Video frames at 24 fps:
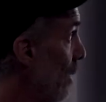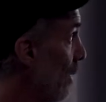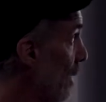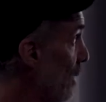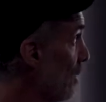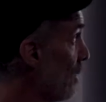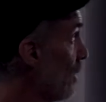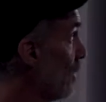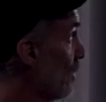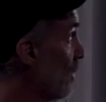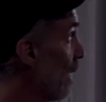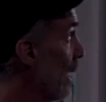
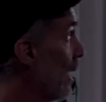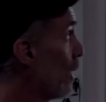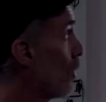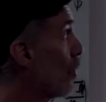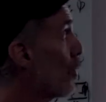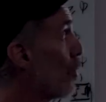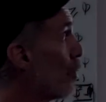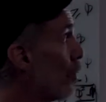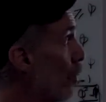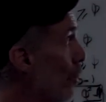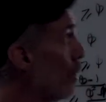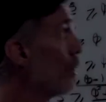This is a
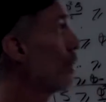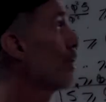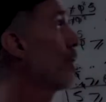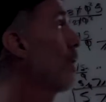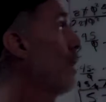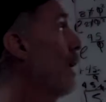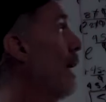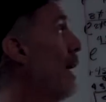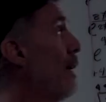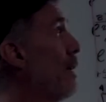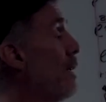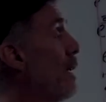
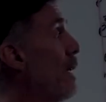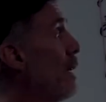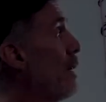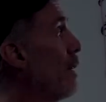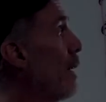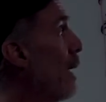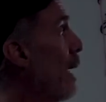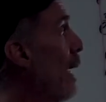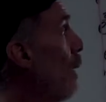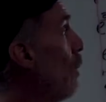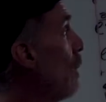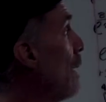crucial idea that I